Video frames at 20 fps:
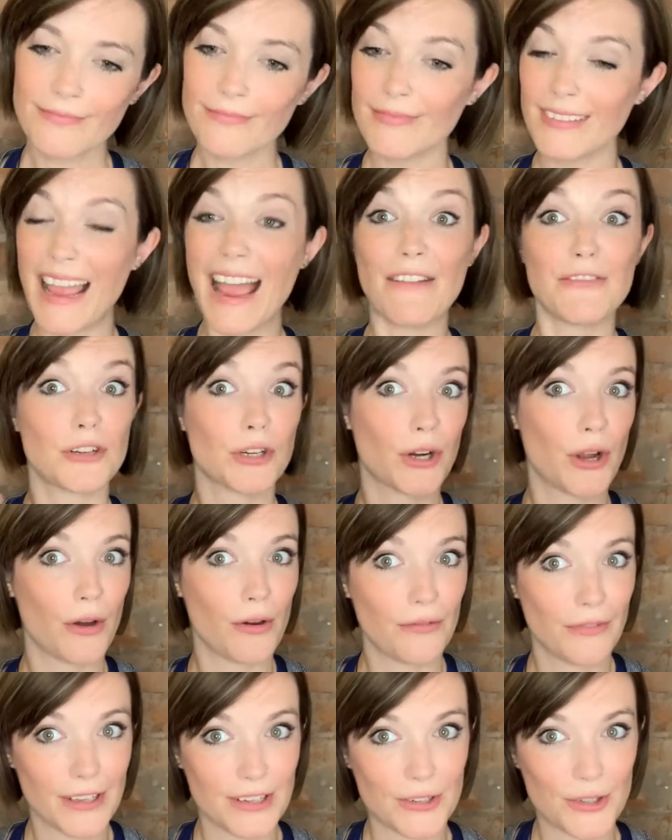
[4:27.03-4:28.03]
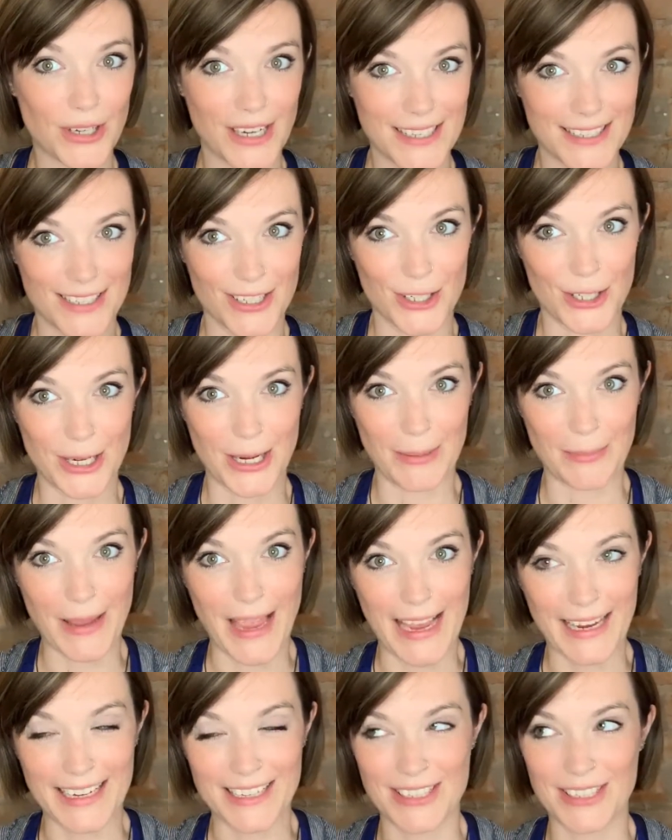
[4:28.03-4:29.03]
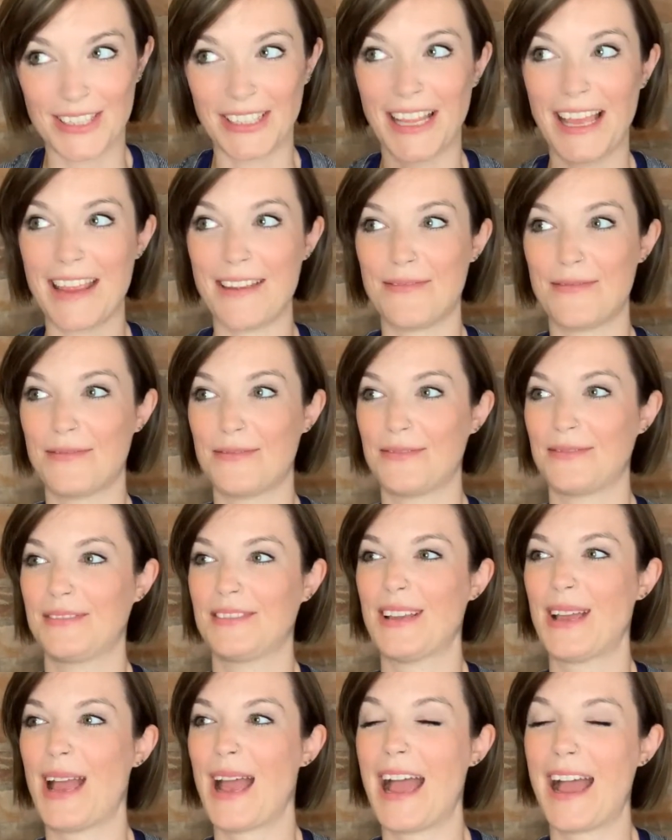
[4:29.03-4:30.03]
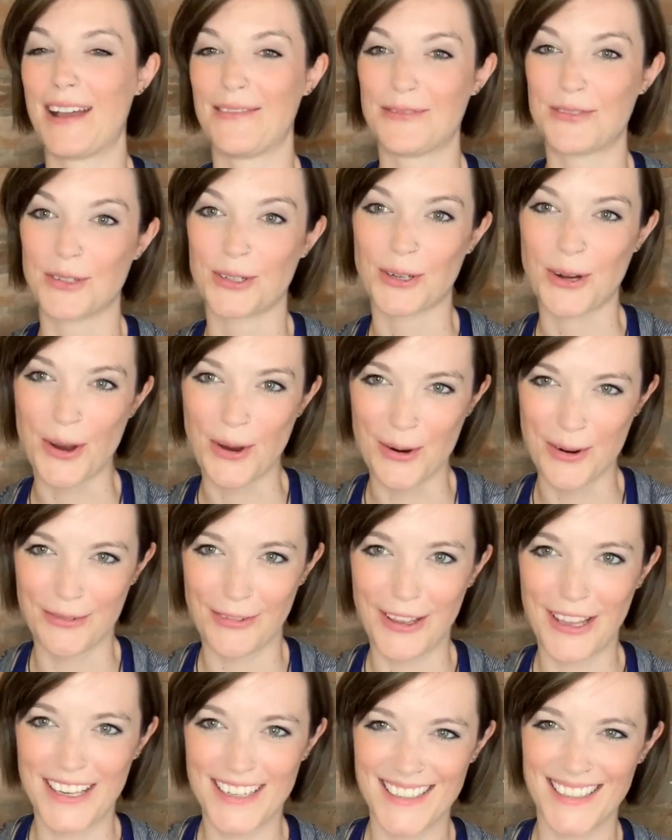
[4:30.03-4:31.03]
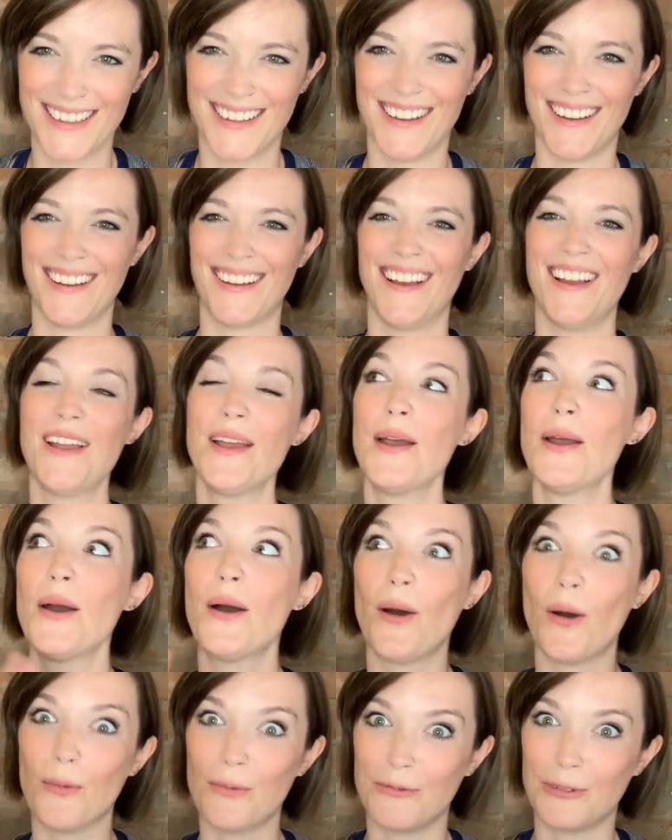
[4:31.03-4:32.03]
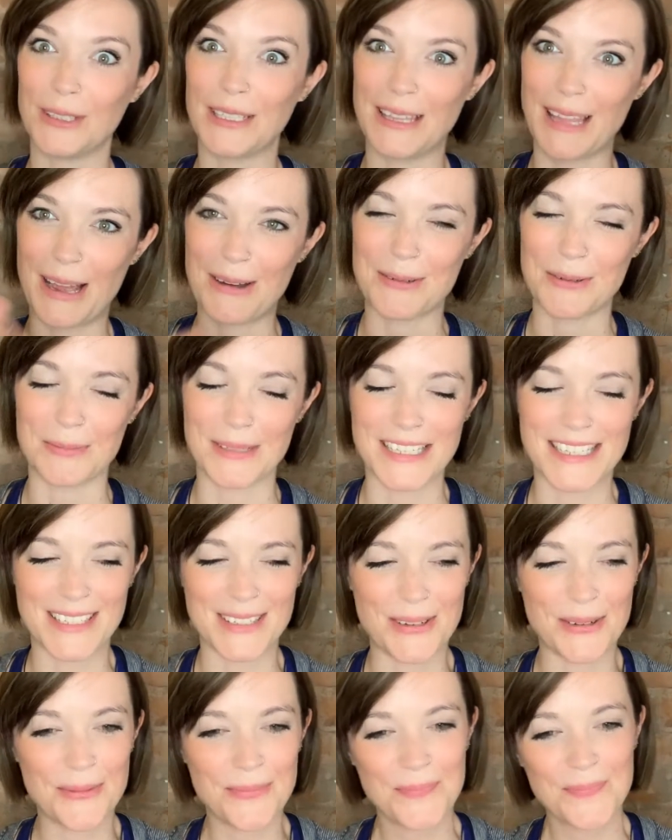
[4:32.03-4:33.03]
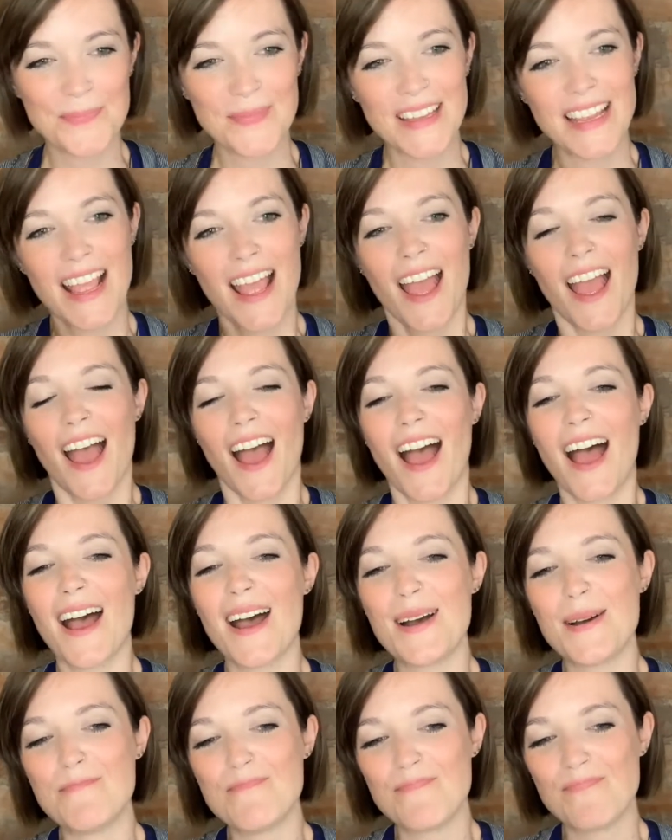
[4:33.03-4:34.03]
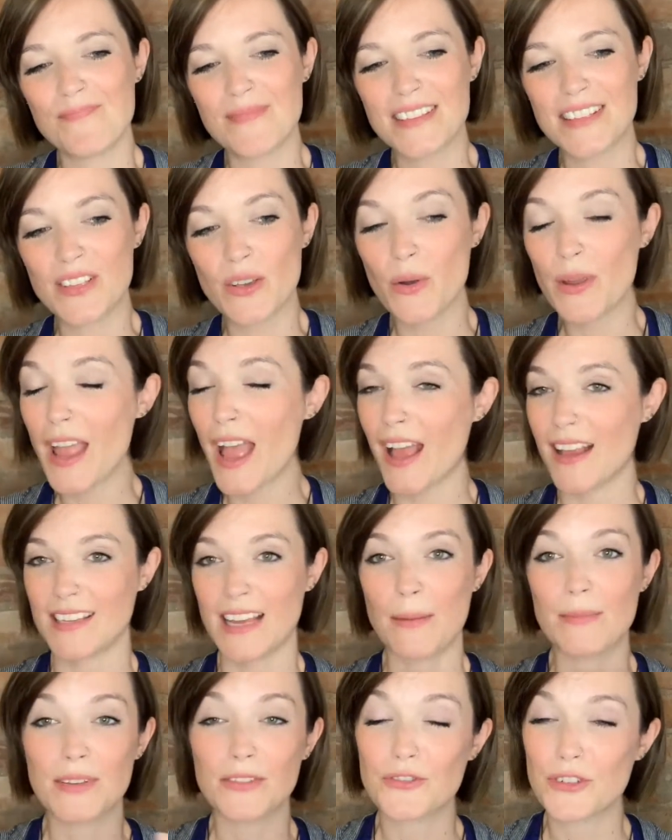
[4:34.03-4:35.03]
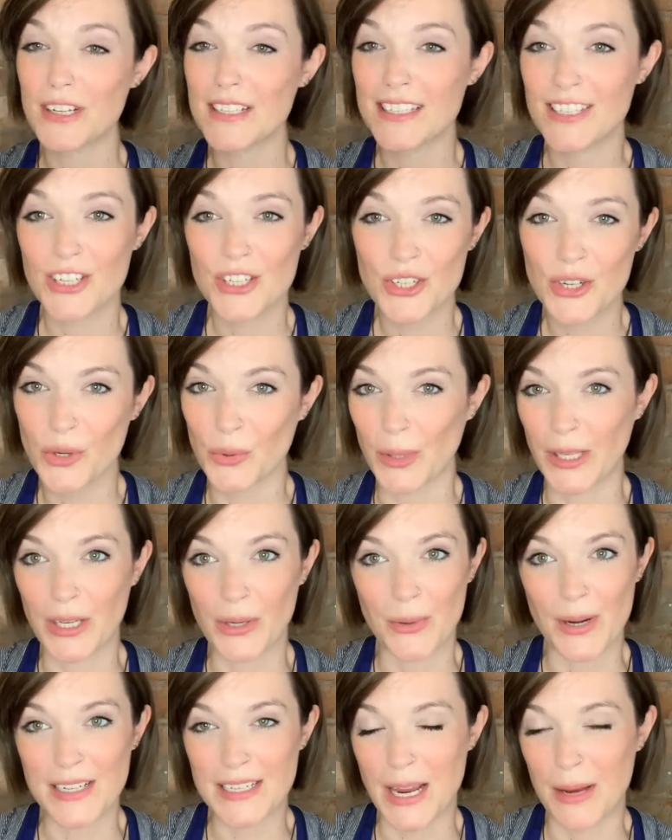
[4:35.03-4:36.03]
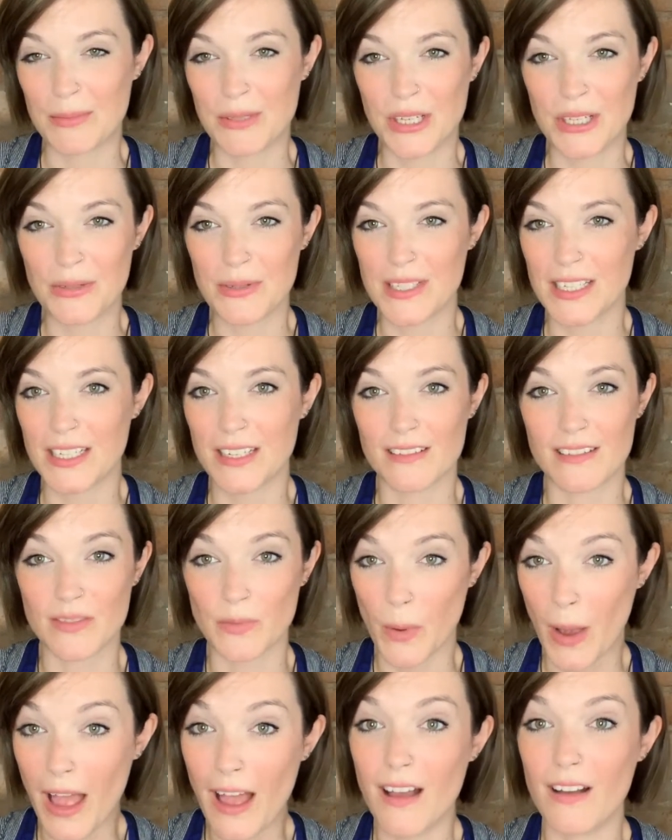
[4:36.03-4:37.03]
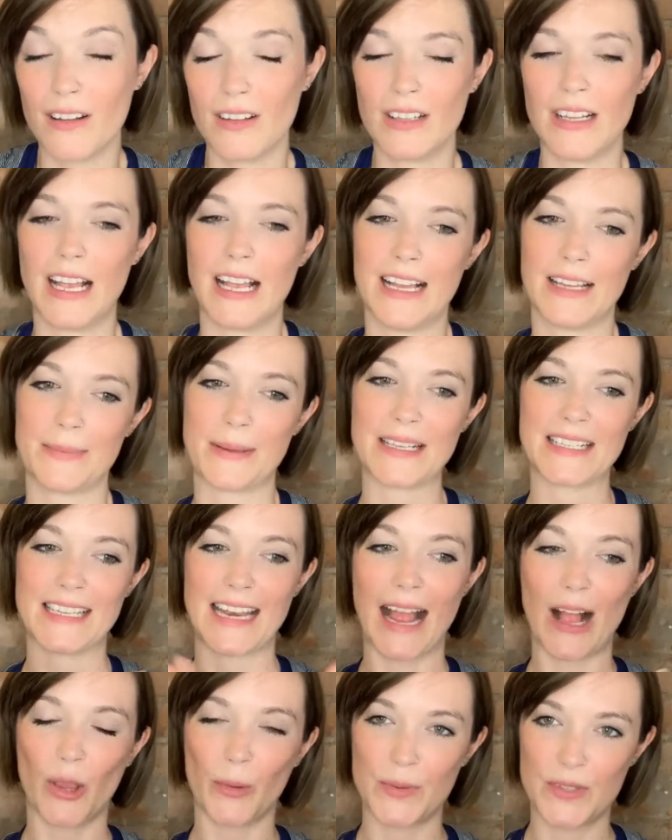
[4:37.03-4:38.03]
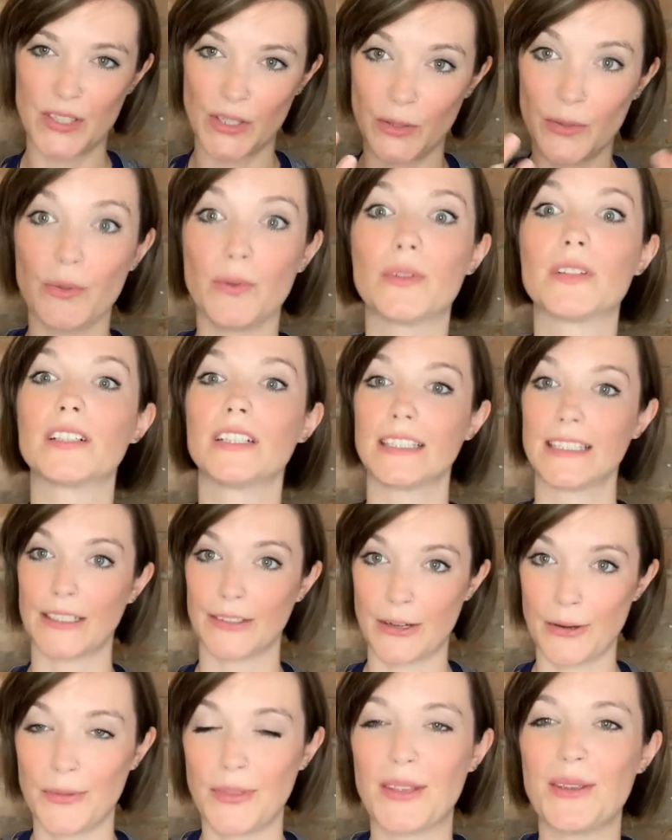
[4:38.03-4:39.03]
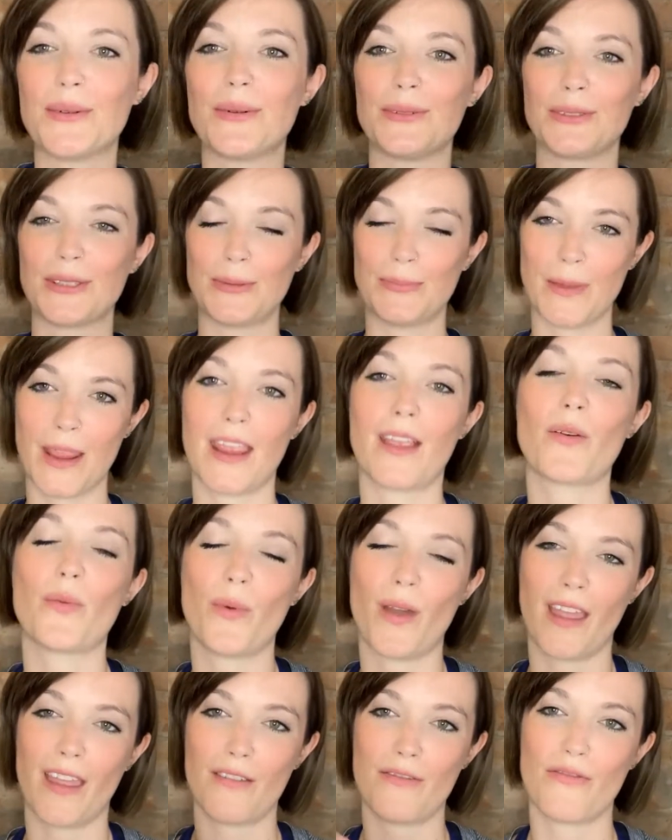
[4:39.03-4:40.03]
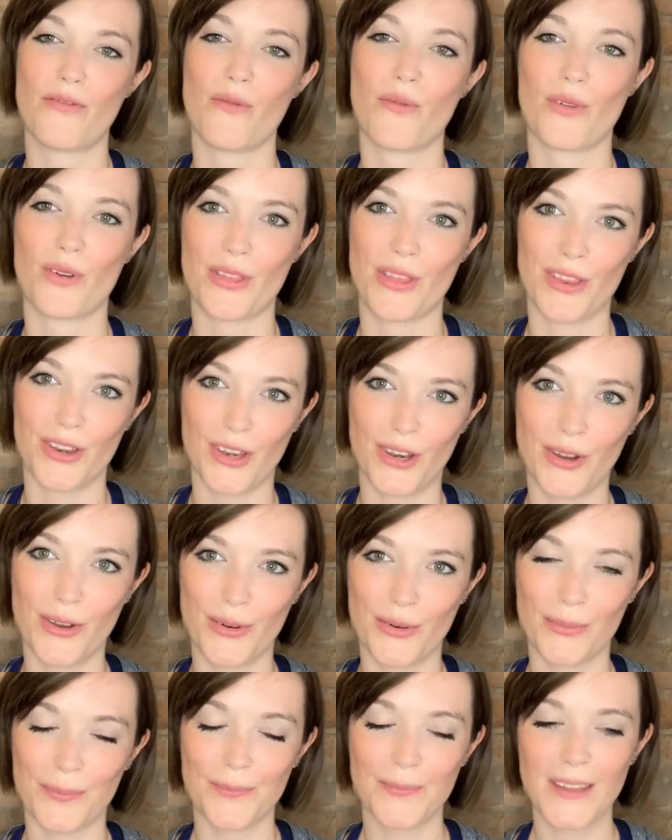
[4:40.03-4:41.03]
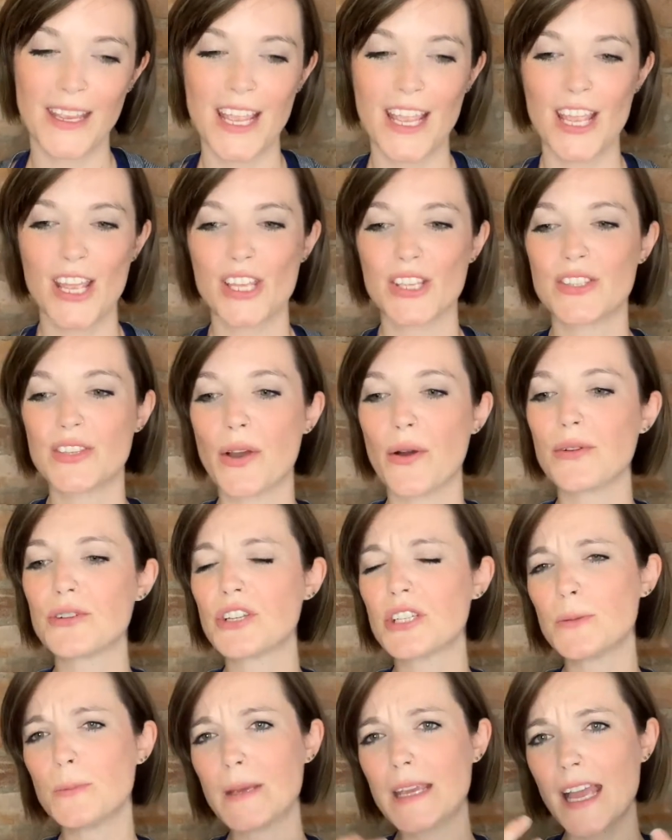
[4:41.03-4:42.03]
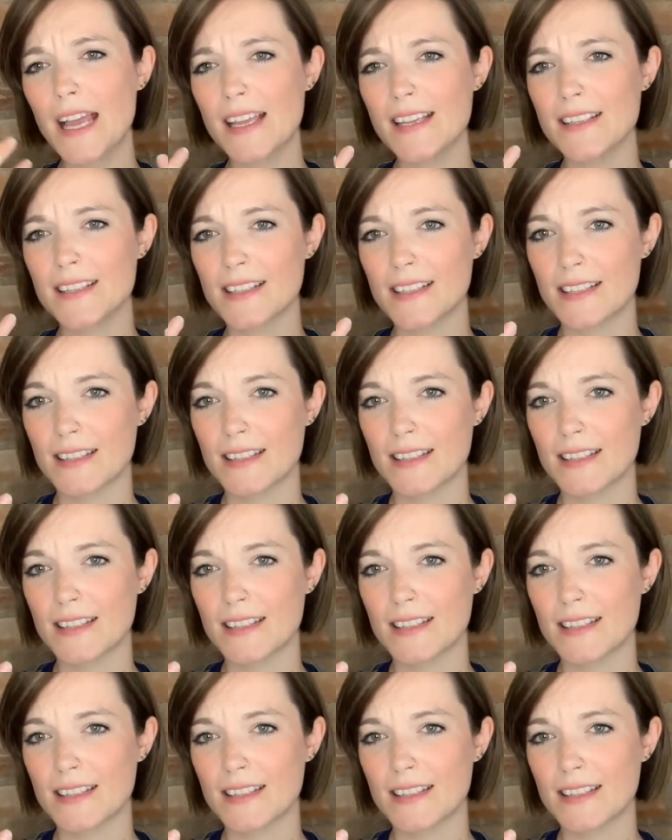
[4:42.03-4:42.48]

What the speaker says: After COVID, transitioning back into life after COVID. Hopefully that will be soon. So times of transition are a really great time to use it as well, because it helps you clear out the old and make way for the new. So just because,